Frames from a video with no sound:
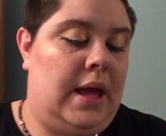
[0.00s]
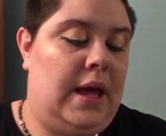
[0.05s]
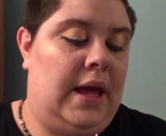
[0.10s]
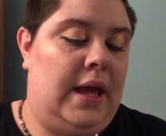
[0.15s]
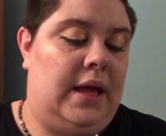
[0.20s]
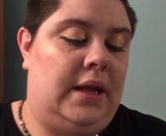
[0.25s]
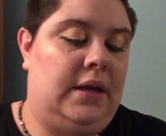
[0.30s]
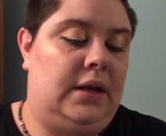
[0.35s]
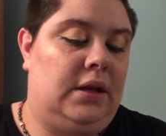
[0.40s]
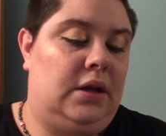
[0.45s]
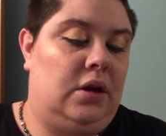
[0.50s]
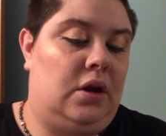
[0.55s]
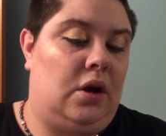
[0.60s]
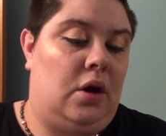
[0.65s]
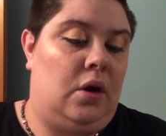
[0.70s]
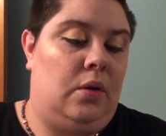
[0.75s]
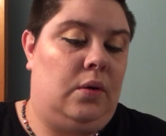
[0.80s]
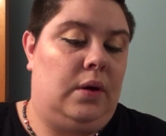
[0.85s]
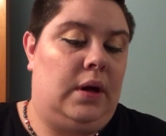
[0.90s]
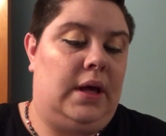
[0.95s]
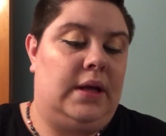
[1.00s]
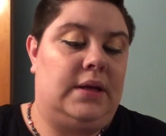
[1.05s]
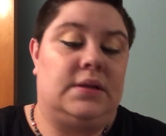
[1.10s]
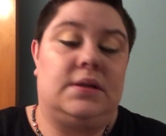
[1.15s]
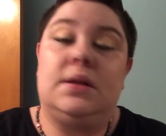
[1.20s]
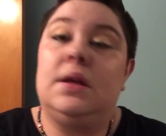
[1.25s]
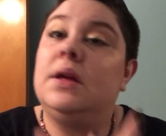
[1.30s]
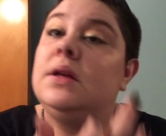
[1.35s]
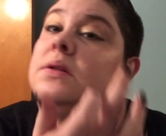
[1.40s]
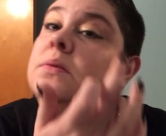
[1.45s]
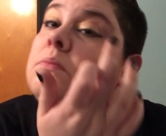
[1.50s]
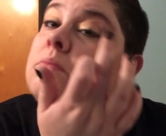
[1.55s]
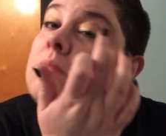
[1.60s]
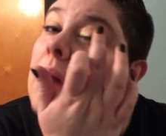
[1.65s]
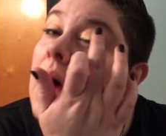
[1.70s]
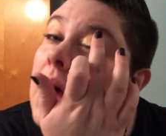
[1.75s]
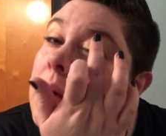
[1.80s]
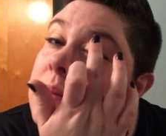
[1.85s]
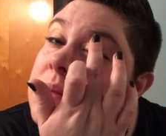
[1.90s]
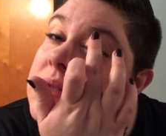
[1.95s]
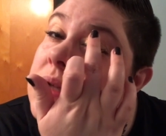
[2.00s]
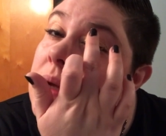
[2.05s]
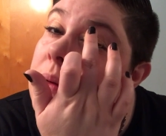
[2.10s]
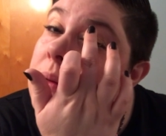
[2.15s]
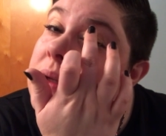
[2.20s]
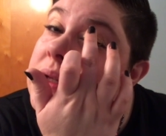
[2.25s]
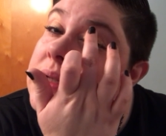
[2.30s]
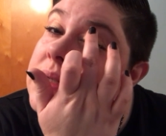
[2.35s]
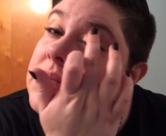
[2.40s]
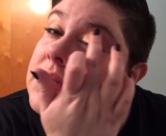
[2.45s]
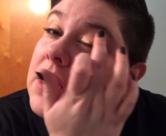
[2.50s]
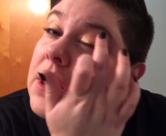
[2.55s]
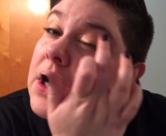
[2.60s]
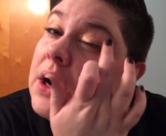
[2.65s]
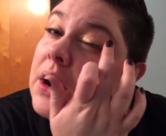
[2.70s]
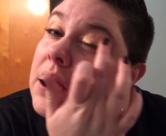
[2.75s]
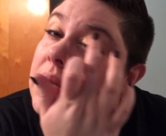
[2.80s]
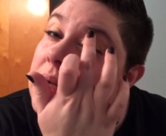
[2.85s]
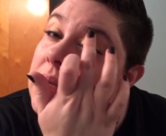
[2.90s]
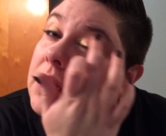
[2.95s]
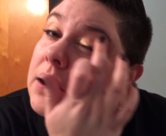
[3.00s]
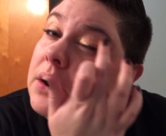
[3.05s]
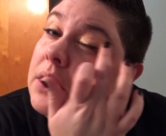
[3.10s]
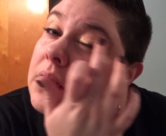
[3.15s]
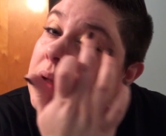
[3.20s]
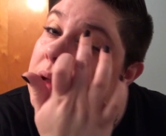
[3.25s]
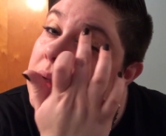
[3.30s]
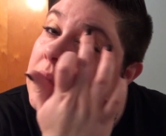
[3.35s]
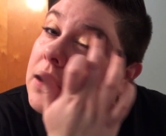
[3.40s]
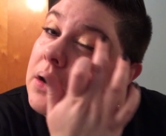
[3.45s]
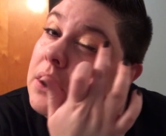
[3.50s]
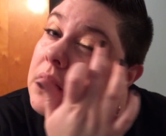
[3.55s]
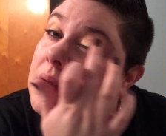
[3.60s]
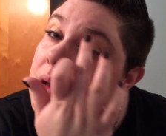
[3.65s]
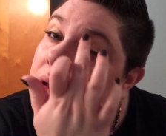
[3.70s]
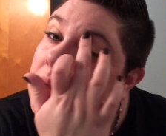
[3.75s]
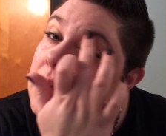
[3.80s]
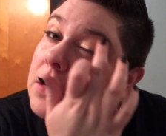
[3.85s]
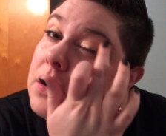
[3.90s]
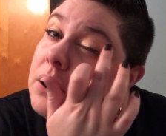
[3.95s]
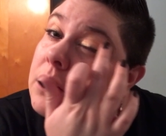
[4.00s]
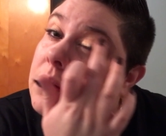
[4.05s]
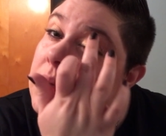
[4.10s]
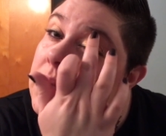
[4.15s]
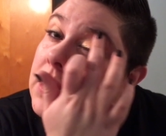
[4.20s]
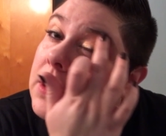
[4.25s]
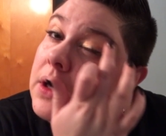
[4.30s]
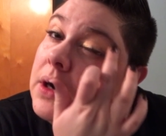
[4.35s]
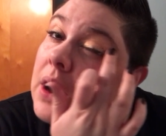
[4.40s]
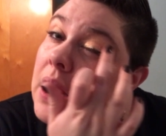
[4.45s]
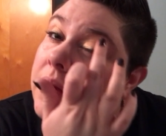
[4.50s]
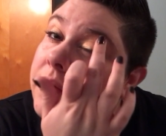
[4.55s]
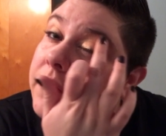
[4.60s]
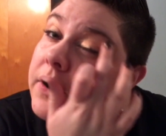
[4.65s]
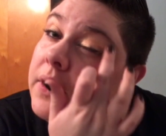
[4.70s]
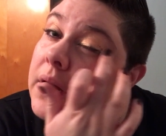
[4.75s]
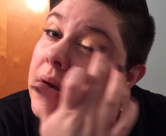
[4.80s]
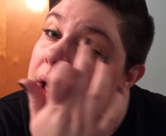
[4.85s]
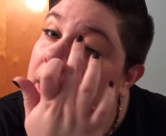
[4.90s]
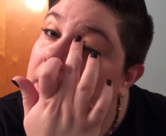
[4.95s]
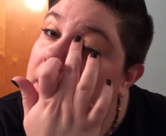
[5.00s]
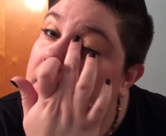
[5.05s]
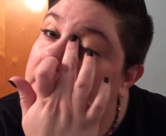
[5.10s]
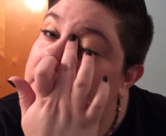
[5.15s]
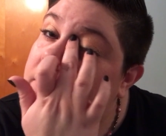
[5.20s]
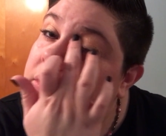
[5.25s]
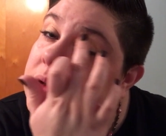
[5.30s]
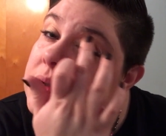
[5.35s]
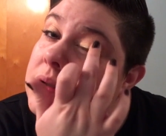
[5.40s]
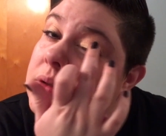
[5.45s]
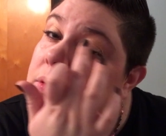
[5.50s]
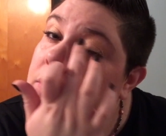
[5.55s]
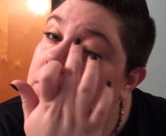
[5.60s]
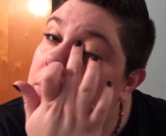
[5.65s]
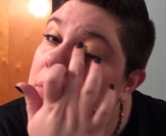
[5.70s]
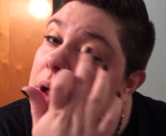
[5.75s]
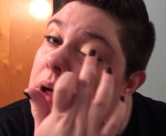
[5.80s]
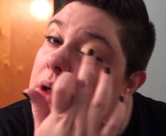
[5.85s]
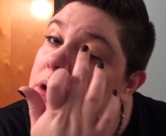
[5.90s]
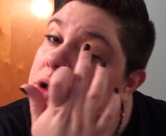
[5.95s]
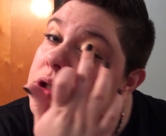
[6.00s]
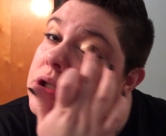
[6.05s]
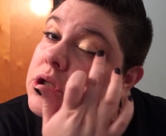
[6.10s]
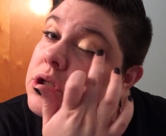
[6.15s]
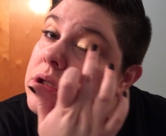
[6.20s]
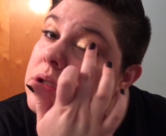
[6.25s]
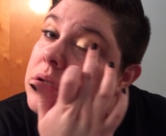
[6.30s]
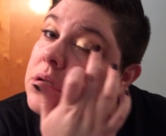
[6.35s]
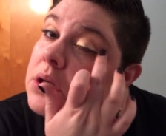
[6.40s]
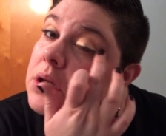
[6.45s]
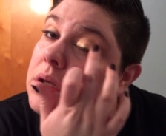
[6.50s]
And, you know, as moms always said, you can never have too much.